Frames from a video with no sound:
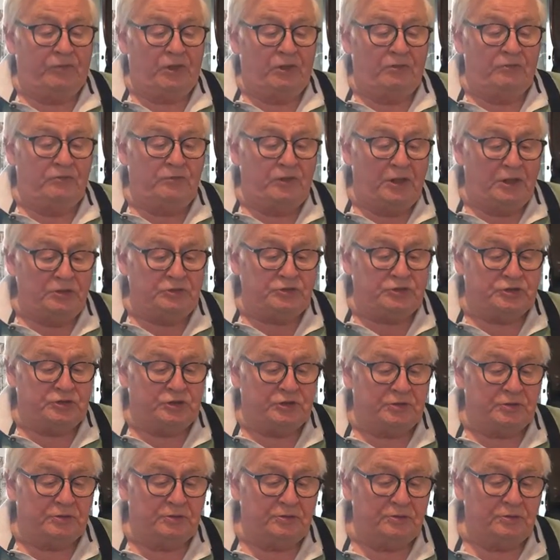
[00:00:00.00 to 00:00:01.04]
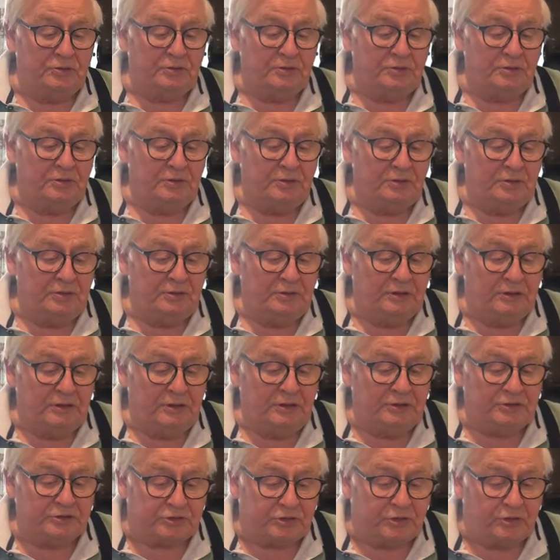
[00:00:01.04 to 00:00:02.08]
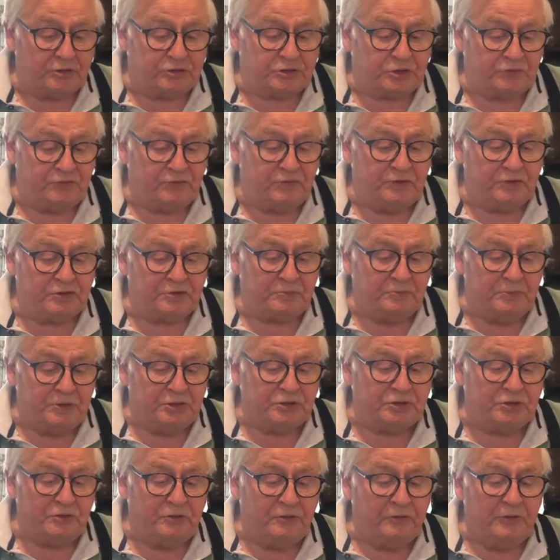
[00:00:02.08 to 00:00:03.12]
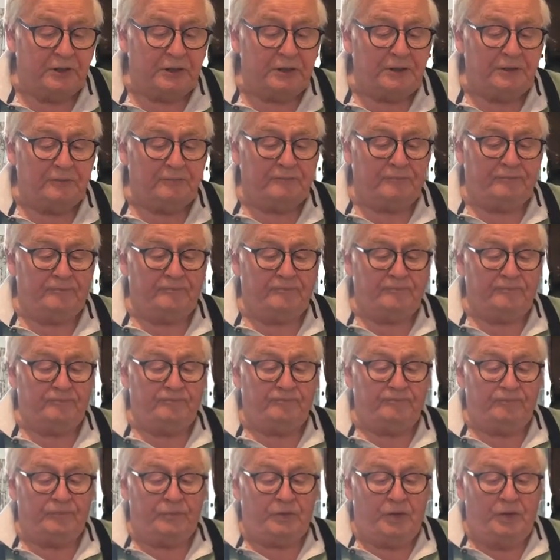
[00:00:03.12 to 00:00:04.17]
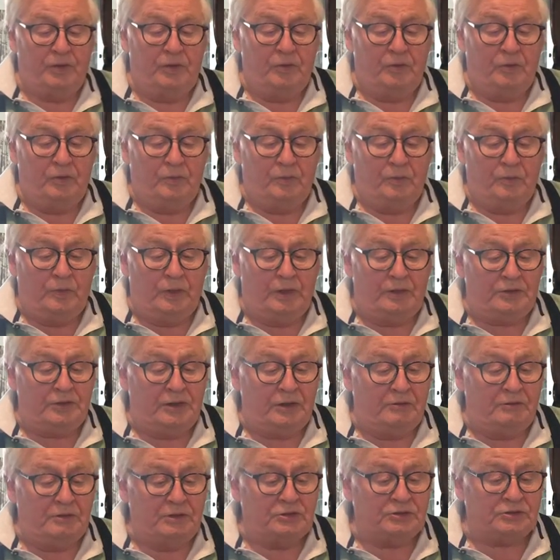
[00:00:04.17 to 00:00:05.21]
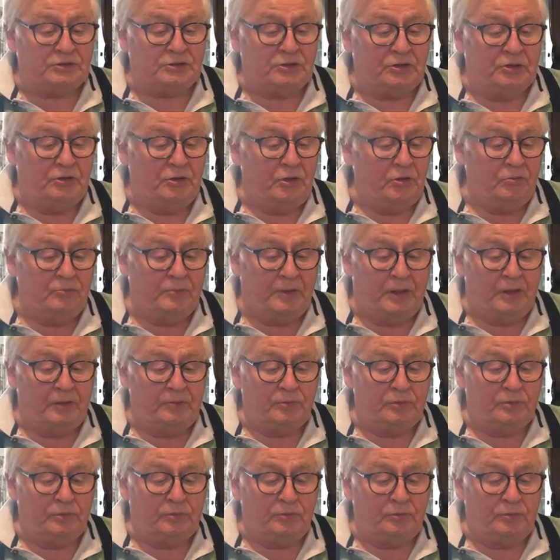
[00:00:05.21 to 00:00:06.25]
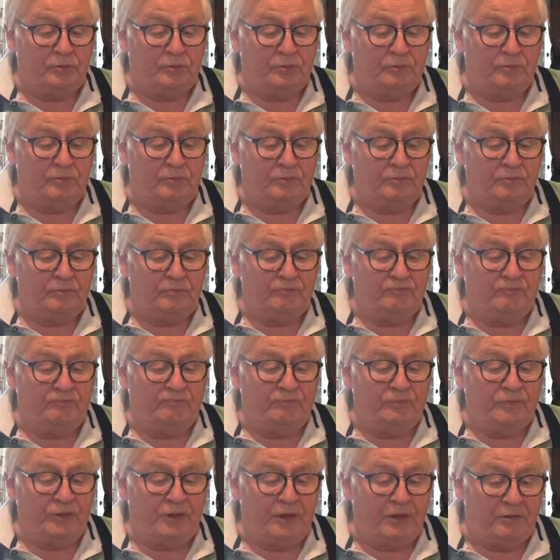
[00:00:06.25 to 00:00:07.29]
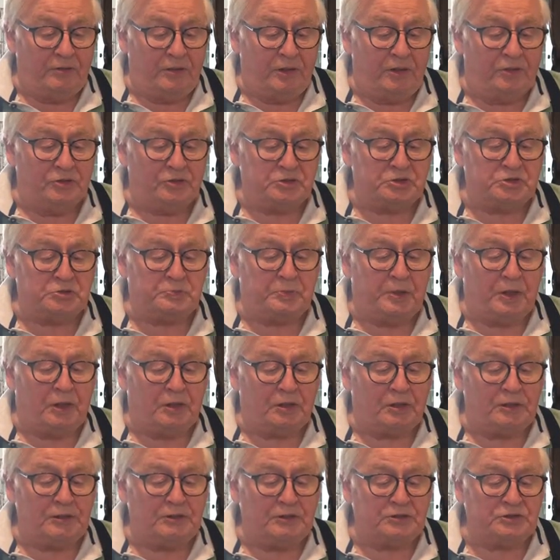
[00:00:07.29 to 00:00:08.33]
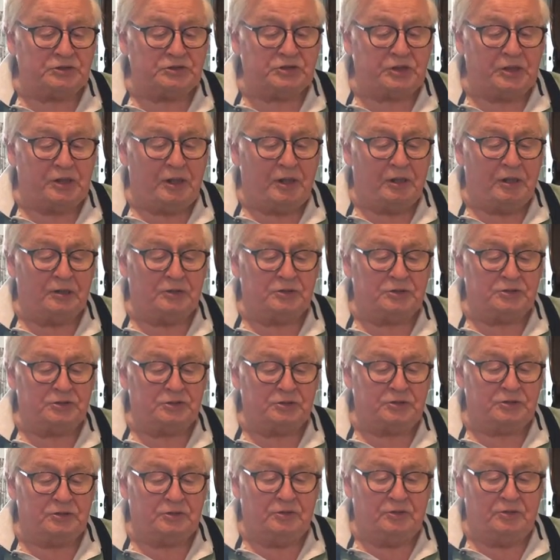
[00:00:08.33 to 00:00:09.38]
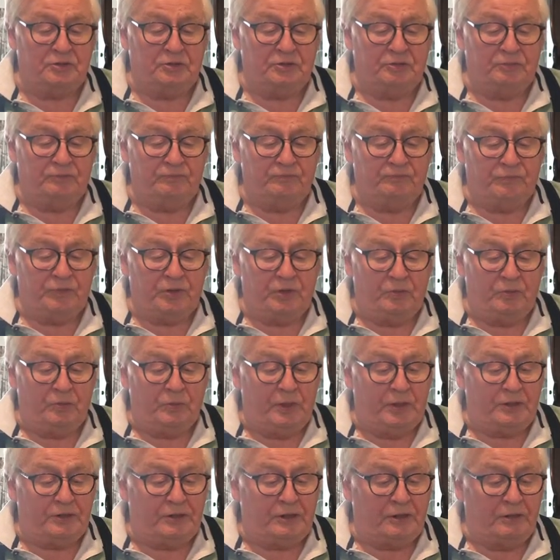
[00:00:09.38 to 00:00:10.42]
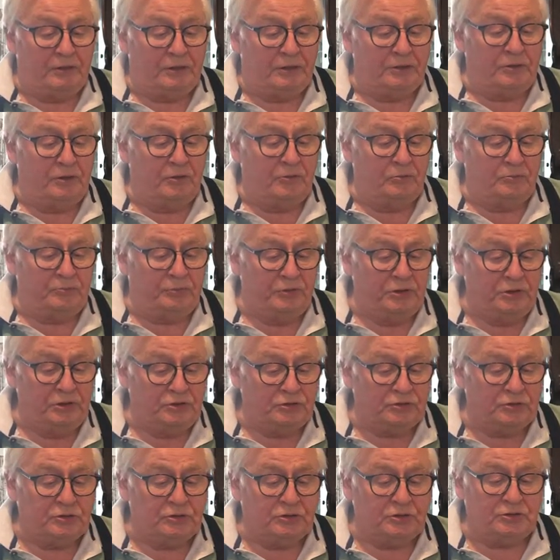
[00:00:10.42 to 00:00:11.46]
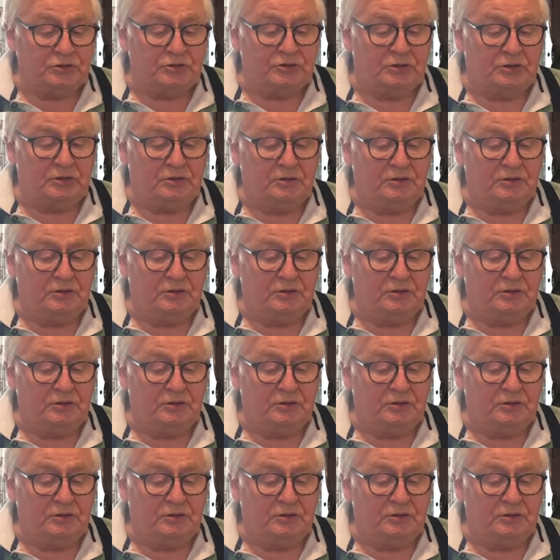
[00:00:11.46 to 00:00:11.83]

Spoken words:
Nature is God's first missionary. Where there is no Bible, there are the sparkling stars. Where there are no preachers,